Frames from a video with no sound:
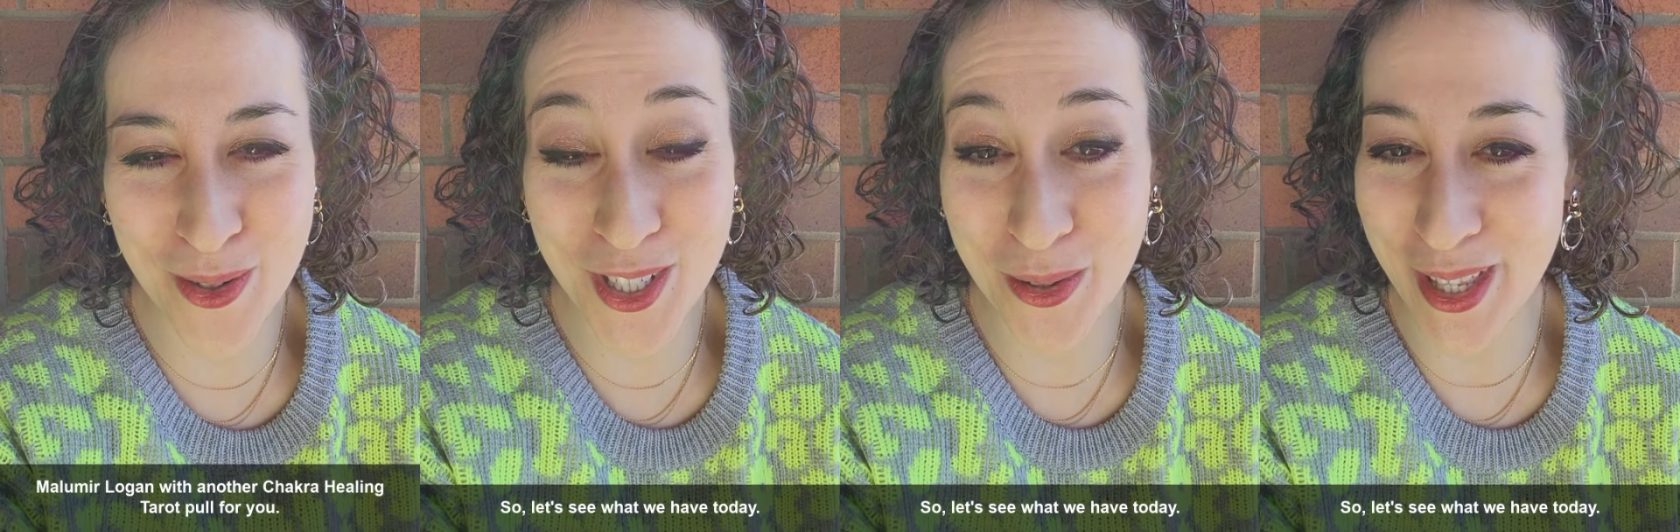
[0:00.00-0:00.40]

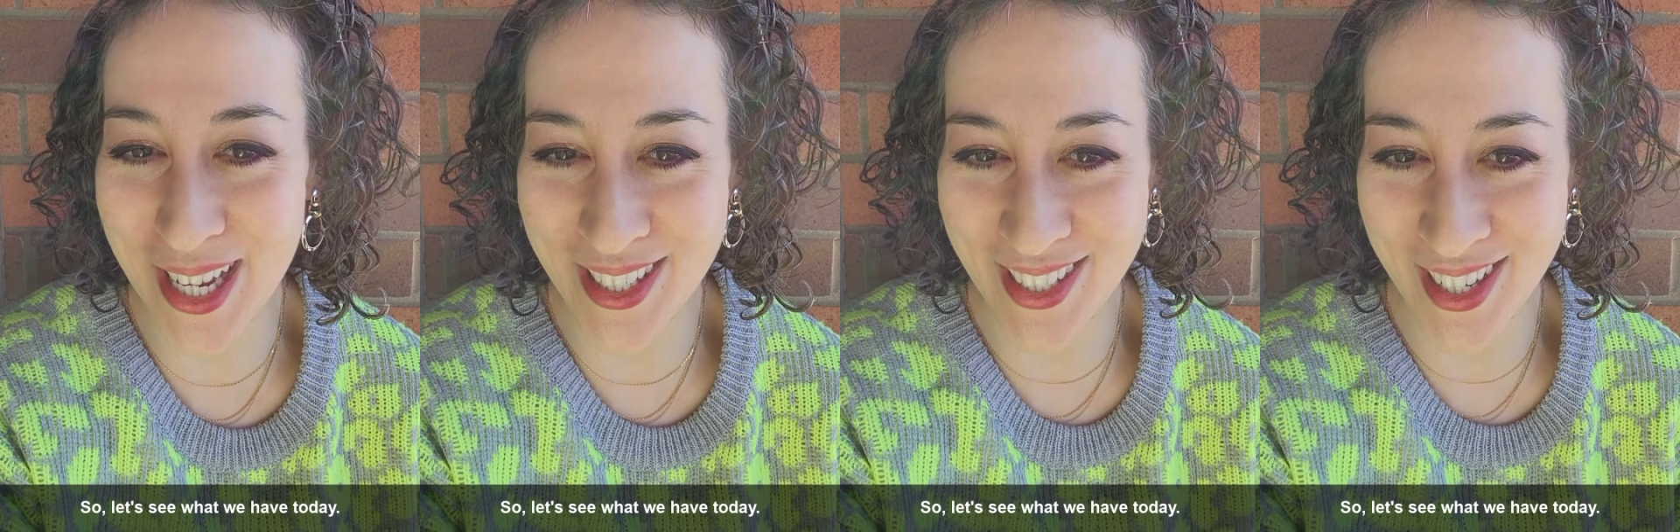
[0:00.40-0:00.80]
So
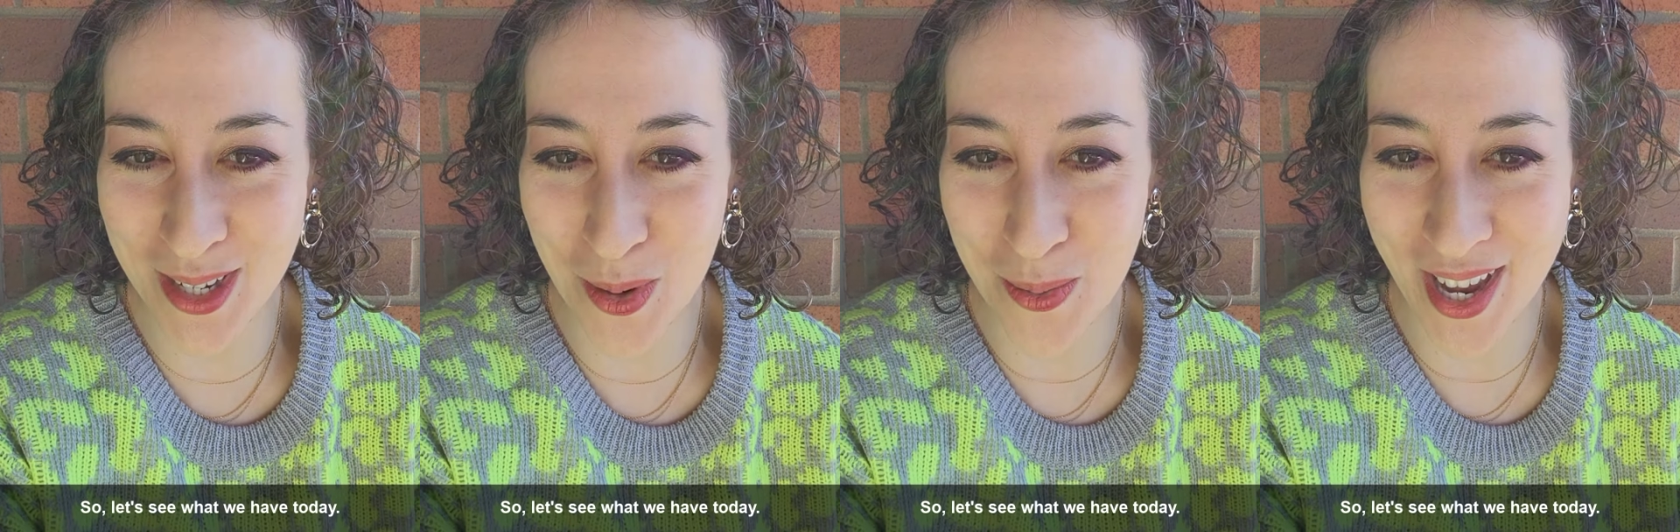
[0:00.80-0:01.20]
let's
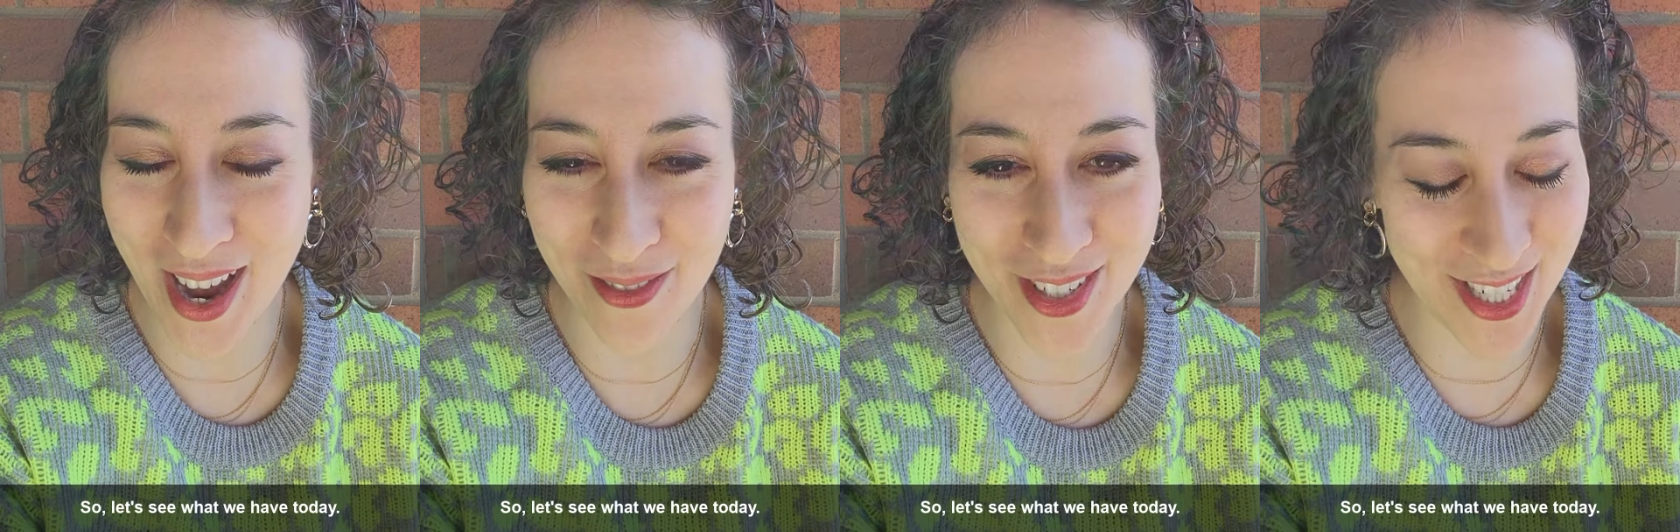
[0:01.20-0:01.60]
see what we
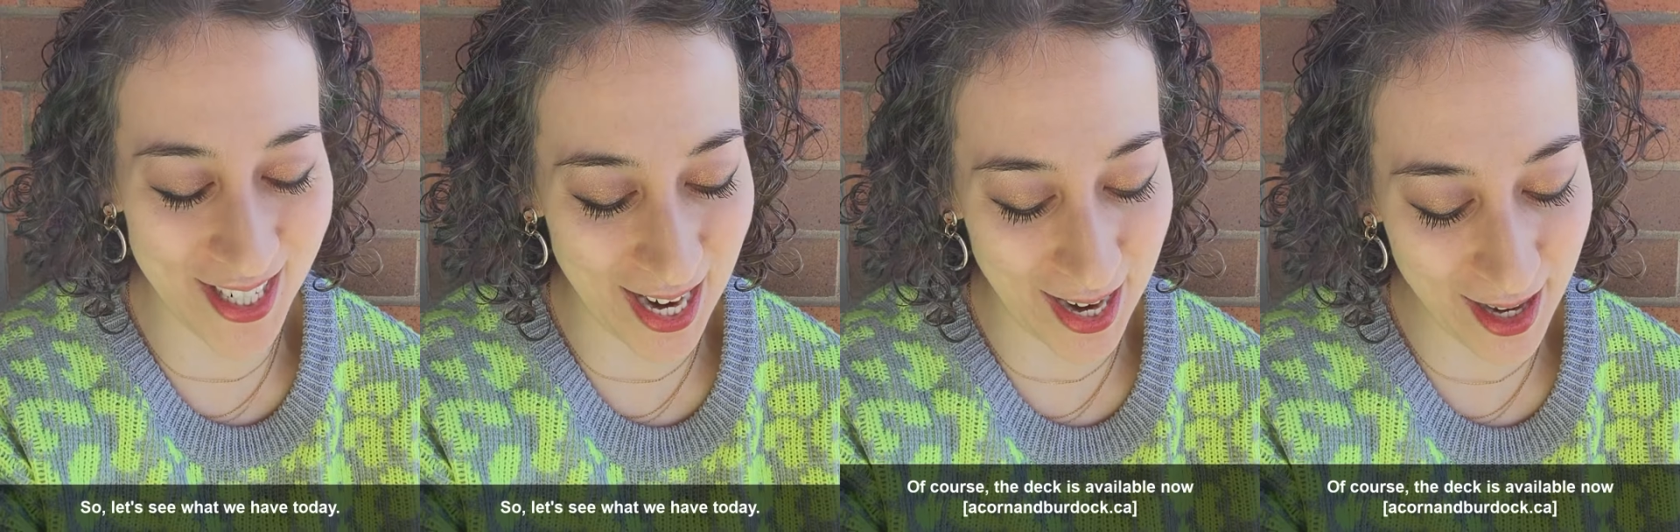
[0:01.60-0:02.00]
have
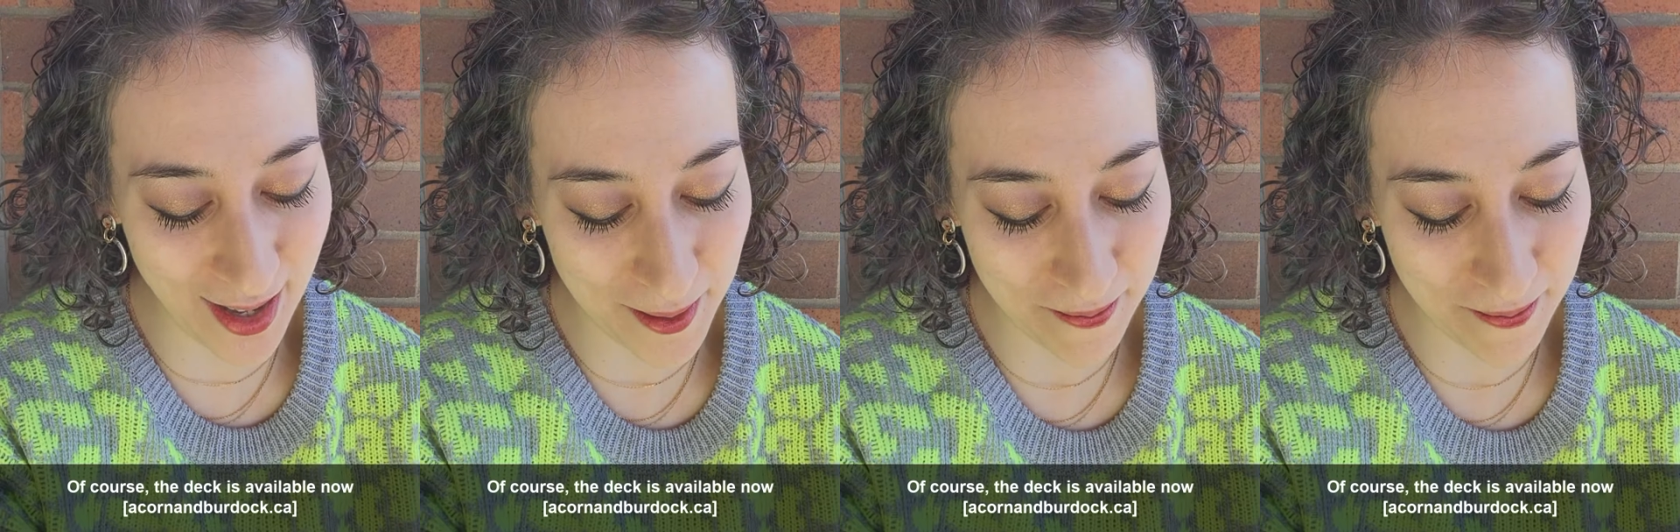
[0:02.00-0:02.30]
today.